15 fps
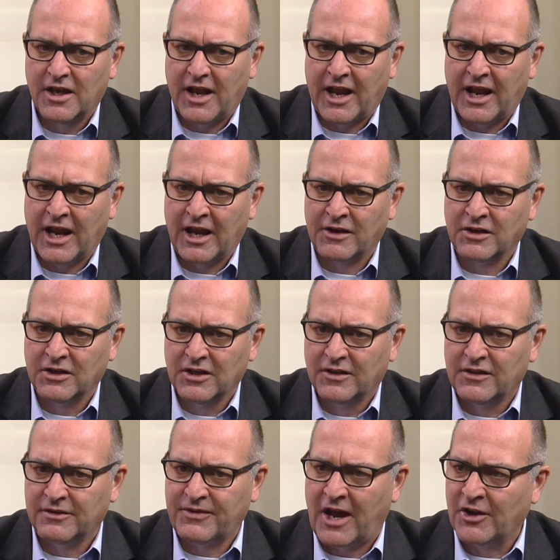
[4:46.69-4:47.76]
And
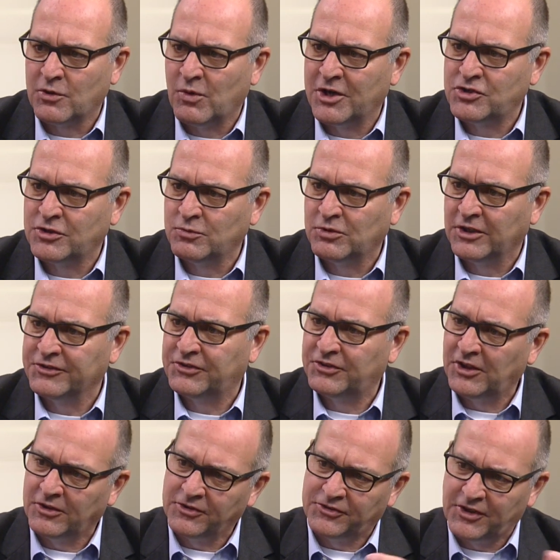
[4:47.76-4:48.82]
the evaluation was,
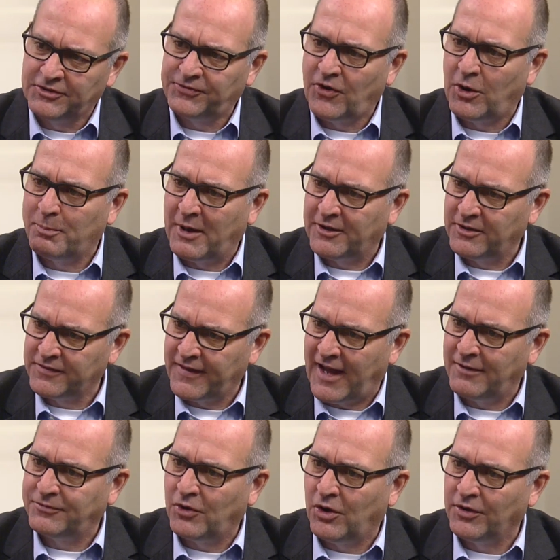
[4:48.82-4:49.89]
you know, is this vault better than
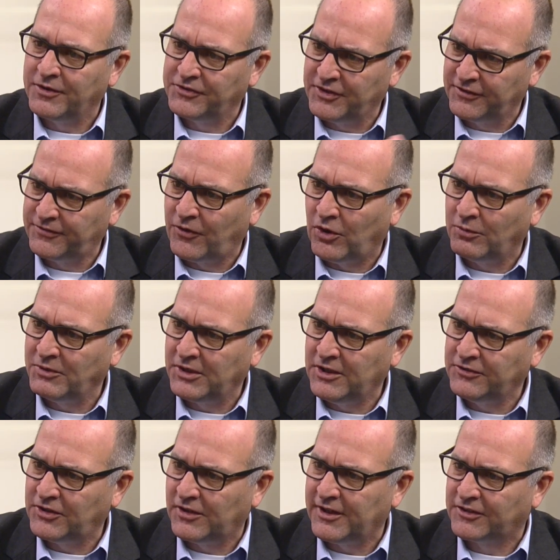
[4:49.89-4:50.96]
that vault? Is this vault
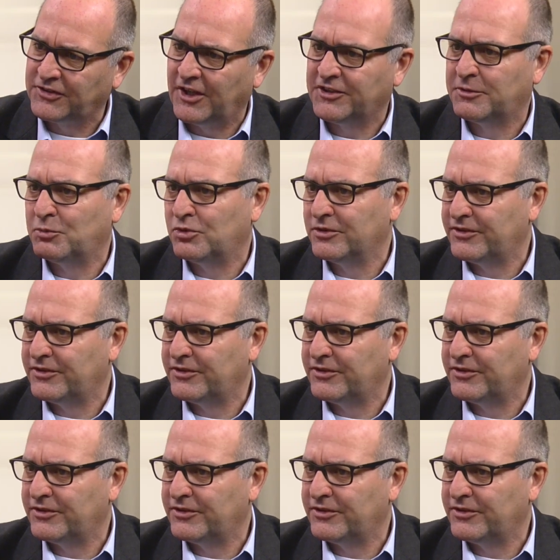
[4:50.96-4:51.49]
easily accessible?